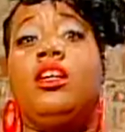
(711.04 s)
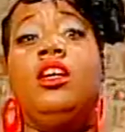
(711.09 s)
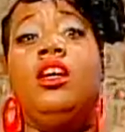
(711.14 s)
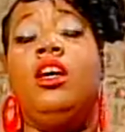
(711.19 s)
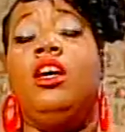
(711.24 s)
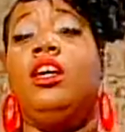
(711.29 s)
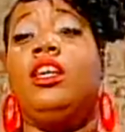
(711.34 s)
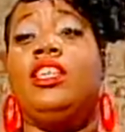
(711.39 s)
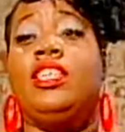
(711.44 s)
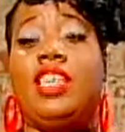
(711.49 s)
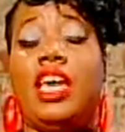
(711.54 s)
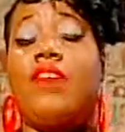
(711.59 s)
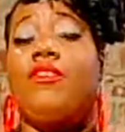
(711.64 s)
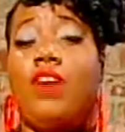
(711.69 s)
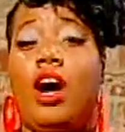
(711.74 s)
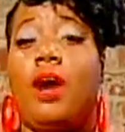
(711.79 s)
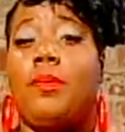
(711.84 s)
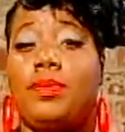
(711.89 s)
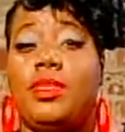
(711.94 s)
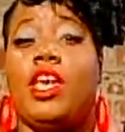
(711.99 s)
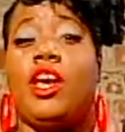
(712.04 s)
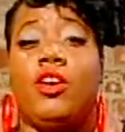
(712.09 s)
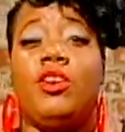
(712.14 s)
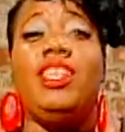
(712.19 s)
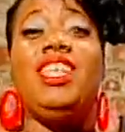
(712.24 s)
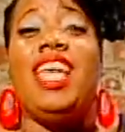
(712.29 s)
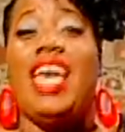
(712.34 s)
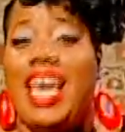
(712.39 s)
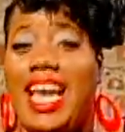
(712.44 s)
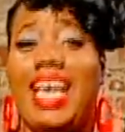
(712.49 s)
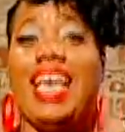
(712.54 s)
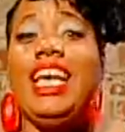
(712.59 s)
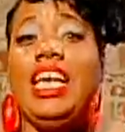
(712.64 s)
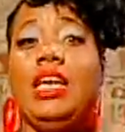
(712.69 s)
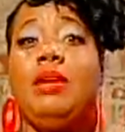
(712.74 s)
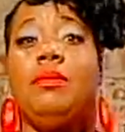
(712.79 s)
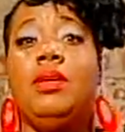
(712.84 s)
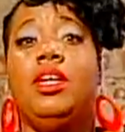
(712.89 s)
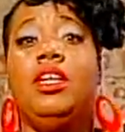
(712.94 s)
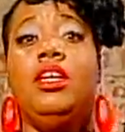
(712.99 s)
to give up their
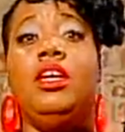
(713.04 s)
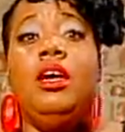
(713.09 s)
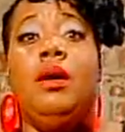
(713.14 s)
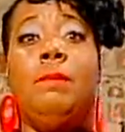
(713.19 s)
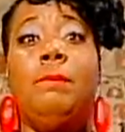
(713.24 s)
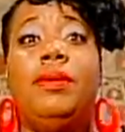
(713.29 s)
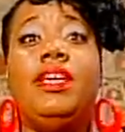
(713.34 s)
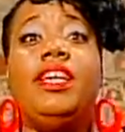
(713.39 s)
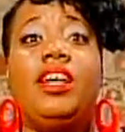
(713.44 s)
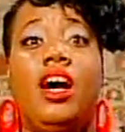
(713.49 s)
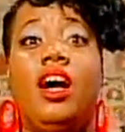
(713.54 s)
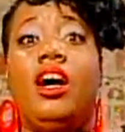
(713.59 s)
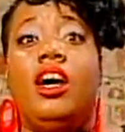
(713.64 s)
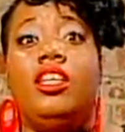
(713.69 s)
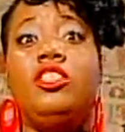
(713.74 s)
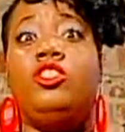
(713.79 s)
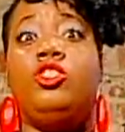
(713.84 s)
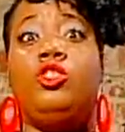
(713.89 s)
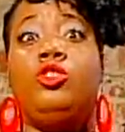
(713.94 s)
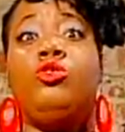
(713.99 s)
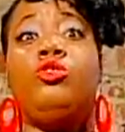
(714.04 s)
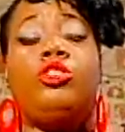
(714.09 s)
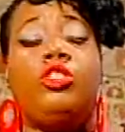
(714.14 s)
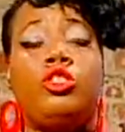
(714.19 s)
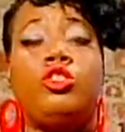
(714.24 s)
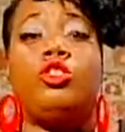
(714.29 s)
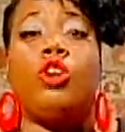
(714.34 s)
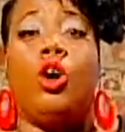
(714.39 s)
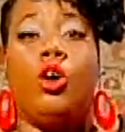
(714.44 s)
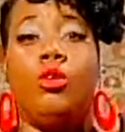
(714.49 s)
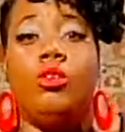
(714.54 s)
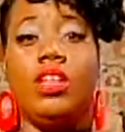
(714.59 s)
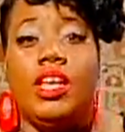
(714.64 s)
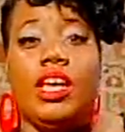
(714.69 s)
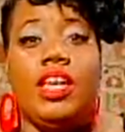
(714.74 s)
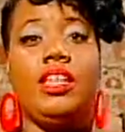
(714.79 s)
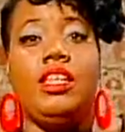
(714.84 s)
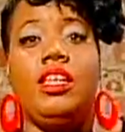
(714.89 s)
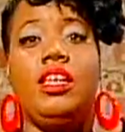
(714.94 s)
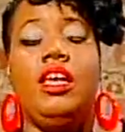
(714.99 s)
name because you
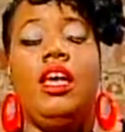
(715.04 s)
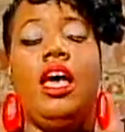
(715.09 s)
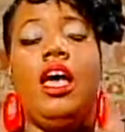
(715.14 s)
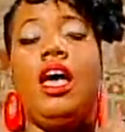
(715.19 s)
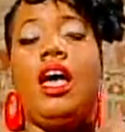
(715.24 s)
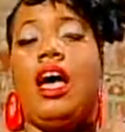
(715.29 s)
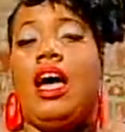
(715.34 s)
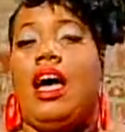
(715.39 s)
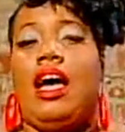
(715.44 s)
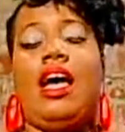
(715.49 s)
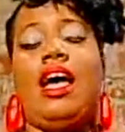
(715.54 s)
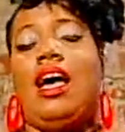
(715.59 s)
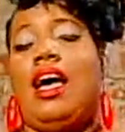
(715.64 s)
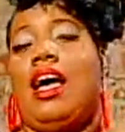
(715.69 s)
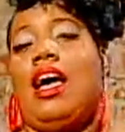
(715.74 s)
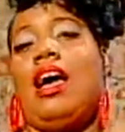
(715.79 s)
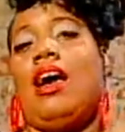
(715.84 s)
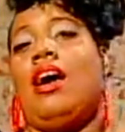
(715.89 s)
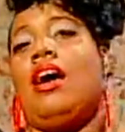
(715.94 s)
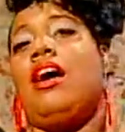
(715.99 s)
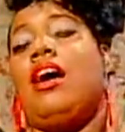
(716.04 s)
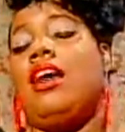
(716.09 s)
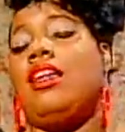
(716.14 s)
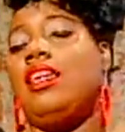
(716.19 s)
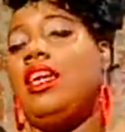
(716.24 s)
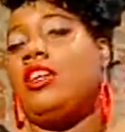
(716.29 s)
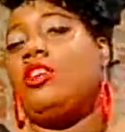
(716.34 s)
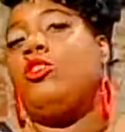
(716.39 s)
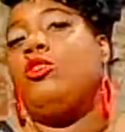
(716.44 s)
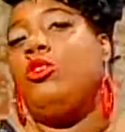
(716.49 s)
stole it. Oh Lord, have mercy.